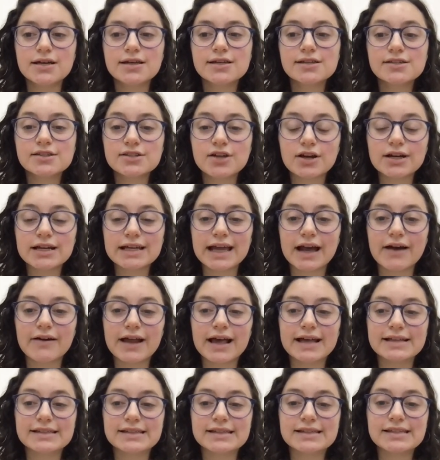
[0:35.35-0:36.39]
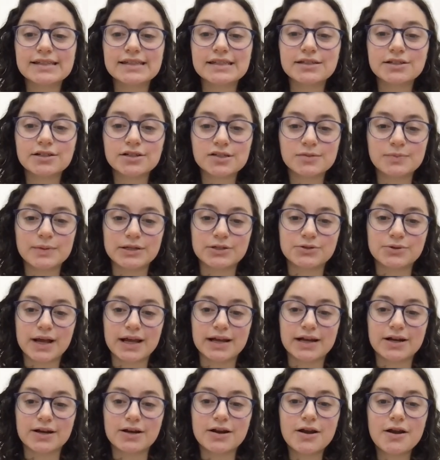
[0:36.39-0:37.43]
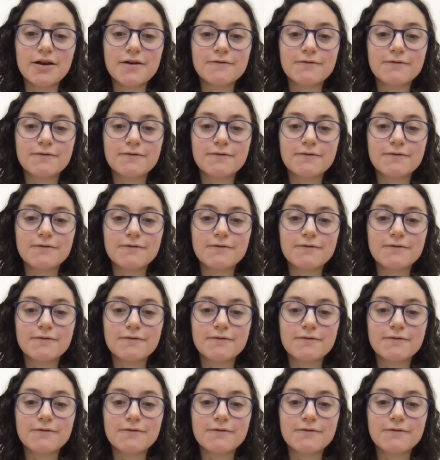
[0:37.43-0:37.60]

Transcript: starting out as a senior speechwriter